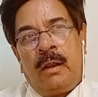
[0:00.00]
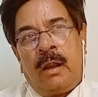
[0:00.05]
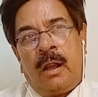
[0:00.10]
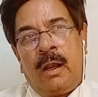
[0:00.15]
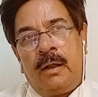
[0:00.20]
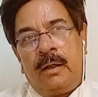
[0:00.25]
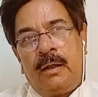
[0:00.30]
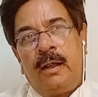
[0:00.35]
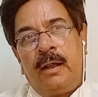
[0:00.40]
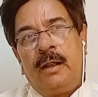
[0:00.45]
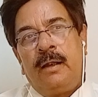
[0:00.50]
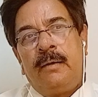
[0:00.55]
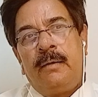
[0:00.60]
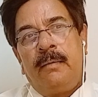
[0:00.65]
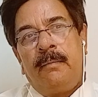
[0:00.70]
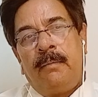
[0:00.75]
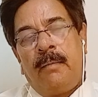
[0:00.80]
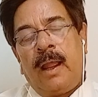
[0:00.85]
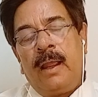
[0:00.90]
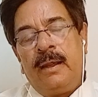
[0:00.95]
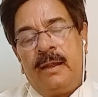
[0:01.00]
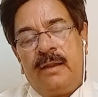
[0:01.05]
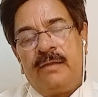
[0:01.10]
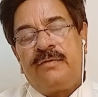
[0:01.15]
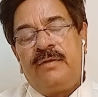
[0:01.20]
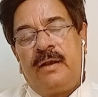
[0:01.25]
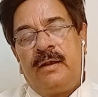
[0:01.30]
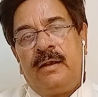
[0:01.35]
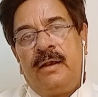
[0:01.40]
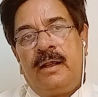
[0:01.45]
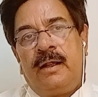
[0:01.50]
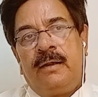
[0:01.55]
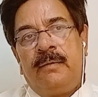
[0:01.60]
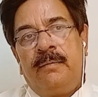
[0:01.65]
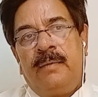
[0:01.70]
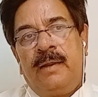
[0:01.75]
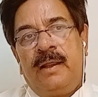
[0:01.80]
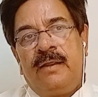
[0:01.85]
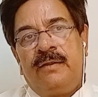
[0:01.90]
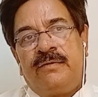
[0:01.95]
100 minus
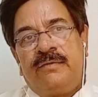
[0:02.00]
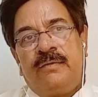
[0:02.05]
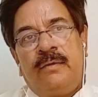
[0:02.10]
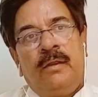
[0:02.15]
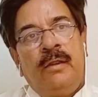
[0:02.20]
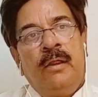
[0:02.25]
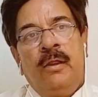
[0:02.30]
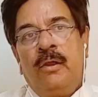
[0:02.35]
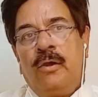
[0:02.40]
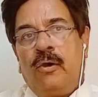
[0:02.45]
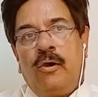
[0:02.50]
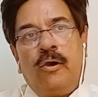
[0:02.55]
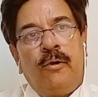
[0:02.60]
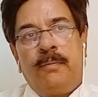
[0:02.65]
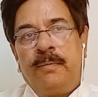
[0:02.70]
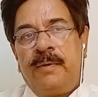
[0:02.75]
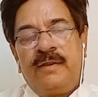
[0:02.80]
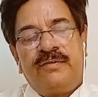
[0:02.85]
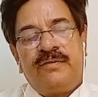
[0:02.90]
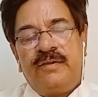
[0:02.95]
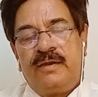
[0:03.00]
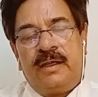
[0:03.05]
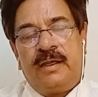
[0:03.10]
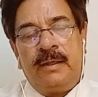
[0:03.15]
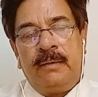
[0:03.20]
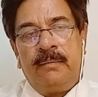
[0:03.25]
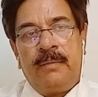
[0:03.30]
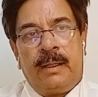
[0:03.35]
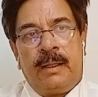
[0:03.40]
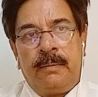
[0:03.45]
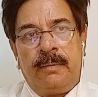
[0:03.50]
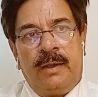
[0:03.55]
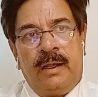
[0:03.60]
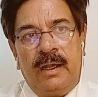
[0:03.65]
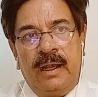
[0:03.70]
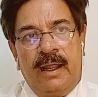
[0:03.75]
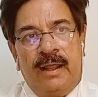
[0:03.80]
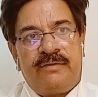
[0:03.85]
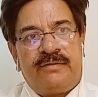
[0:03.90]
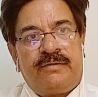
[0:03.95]
100 mass, opacity may
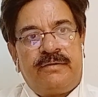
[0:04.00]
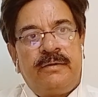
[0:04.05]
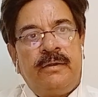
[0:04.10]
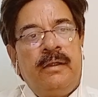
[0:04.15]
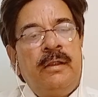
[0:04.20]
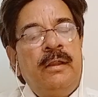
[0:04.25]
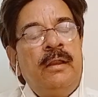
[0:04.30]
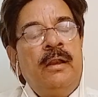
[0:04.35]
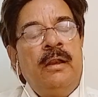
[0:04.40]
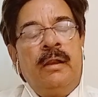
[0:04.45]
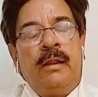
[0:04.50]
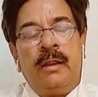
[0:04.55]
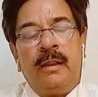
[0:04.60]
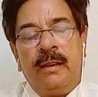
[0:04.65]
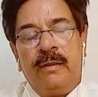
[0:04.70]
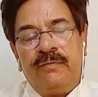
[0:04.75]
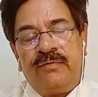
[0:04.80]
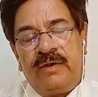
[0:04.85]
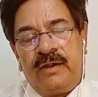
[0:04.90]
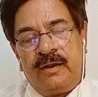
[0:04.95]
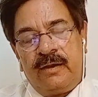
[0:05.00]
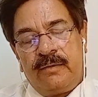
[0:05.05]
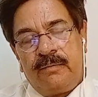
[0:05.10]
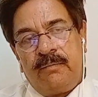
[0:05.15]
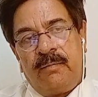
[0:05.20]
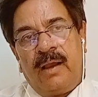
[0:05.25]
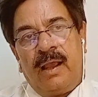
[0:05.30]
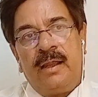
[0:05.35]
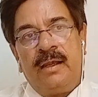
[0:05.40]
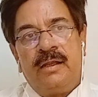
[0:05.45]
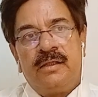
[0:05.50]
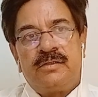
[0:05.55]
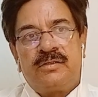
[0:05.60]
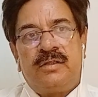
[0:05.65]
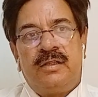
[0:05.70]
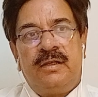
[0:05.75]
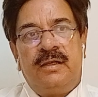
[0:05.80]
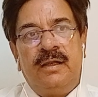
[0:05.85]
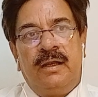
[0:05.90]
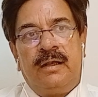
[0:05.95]
be less. If it is
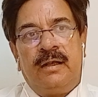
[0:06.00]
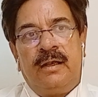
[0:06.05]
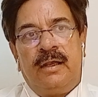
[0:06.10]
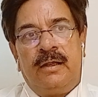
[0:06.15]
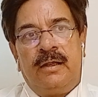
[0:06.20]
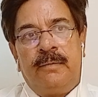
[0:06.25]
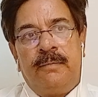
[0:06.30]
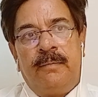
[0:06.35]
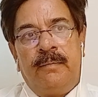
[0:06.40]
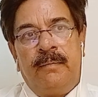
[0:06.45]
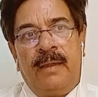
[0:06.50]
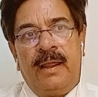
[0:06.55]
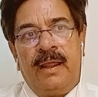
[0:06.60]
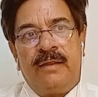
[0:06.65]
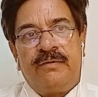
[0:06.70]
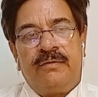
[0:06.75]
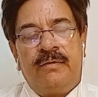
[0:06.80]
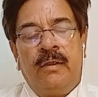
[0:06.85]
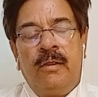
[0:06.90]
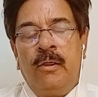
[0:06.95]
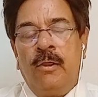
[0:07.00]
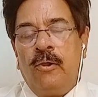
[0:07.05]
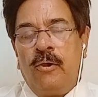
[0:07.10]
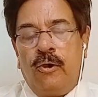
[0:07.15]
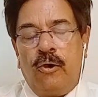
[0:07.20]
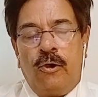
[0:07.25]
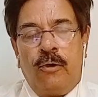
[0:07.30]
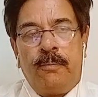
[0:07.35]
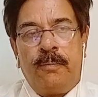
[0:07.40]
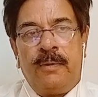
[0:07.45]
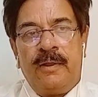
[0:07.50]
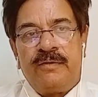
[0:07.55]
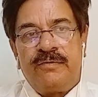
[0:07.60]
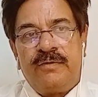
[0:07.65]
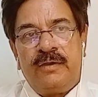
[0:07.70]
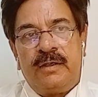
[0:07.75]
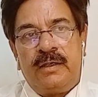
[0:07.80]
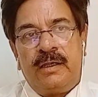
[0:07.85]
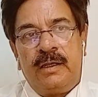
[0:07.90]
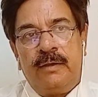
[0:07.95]
minus 300 mass,
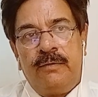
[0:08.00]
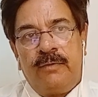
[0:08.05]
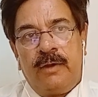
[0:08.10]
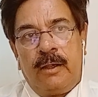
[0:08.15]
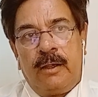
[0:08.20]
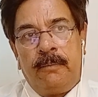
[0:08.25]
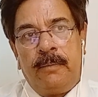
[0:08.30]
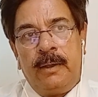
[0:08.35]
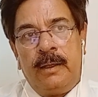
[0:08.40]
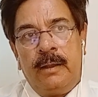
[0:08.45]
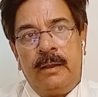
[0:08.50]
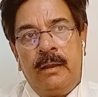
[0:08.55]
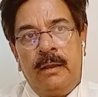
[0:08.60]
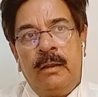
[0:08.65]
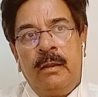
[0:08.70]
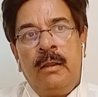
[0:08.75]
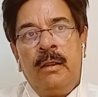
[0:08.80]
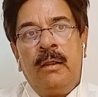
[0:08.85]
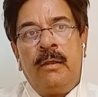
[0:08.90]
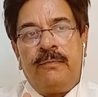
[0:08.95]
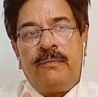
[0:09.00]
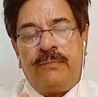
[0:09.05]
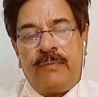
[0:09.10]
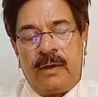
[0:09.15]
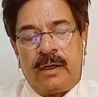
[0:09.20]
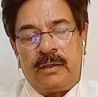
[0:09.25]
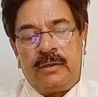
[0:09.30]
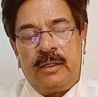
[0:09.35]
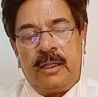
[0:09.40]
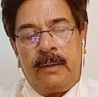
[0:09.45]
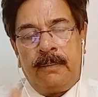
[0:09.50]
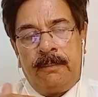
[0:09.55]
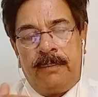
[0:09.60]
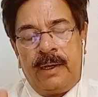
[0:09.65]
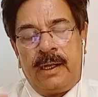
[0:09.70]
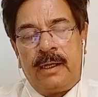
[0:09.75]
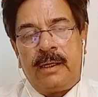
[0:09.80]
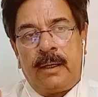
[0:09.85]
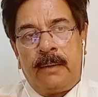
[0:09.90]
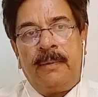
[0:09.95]
opacity will be further
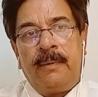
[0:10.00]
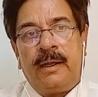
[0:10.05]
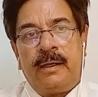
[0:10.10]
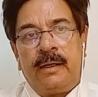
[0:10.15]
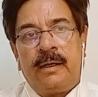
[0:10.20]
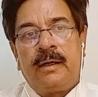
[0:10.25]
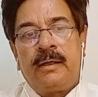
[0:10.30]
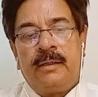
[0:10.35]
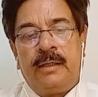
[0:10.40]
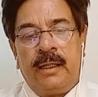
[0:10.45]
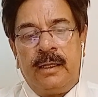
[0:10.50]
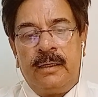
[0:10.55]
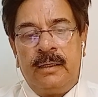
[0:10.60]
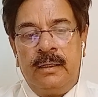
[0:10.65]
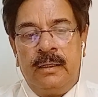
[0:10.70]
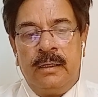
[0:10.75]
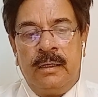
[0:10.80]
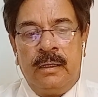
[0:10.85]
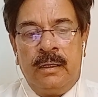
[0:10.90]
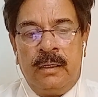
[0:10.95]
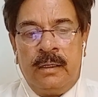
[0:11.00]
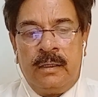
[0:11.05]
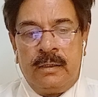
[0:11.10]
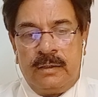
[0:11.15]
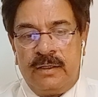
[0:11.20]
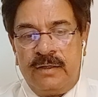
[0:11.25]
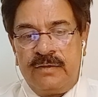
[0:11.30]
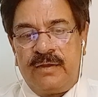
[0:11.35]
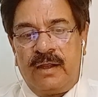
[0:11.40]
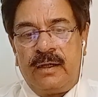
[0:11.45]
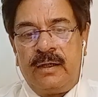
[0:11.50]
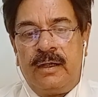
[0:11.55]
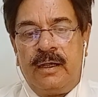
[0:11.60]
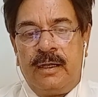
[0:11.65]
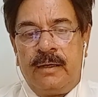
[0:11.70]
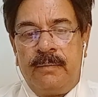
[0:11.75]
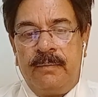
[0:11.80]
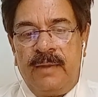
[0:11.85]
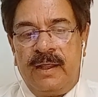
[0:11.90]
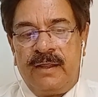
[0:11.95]
better than this
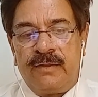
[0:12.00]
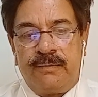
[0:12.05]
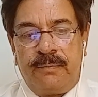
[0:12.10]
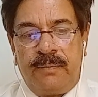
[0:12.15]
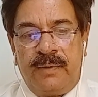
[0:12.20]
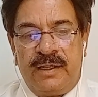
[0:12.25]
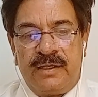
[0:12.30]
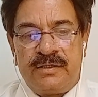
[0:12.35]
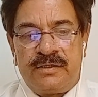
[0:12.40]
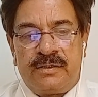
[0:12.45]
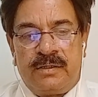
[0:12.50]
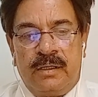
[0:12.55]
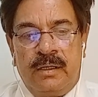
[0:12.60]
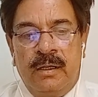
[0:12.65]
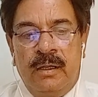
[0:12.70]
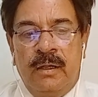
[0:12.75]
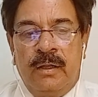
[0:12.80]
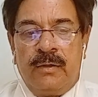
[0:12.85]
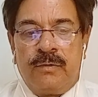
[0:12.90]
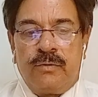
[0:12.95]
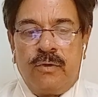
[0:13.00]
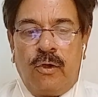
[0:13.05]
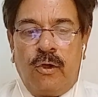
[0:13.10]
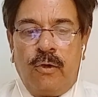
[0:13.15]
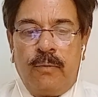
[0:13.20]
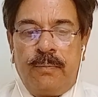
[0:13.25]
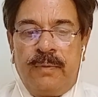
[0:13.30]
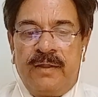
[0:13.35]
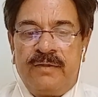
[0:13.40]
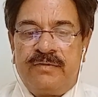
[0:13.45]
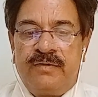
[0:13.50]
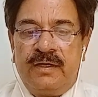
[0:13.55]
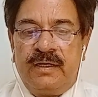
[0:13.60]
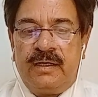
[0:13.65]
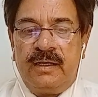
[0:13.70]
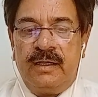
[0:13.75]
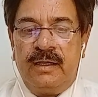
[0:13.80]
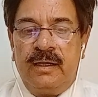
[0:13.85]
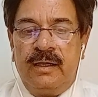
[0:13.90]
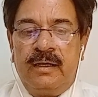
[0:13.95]
100 mass based. So
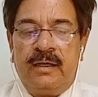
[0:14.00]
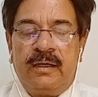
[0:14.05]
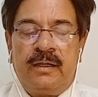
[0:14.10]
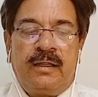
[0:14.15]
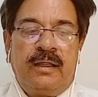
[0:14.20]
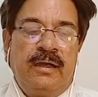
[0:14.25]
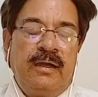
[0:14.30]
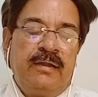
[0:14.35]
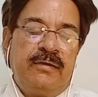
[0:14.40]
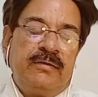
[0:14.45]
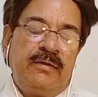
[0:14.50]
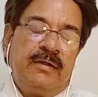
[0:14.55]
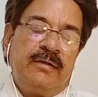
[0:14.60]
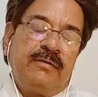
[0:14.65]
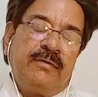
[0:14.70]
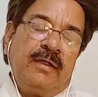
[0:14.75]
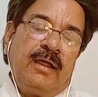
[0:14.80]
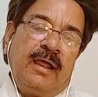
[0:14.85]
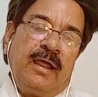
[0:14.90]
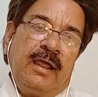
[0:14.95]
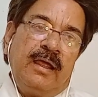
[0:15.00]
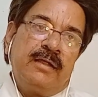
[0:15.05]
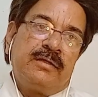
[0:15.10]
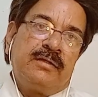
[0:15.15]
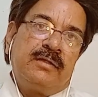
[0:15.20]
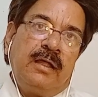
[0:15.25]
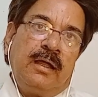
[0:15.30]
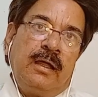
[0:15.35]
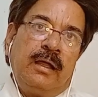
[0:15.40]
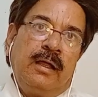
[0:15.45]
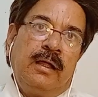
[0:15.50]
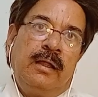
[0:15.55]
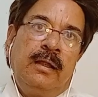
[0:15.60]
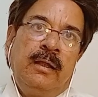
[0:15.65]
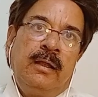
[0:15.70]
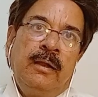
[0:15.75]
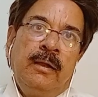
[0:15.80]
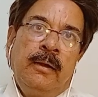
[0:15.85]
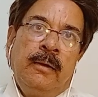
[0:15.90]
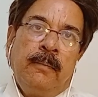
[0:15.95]
opacity increases as the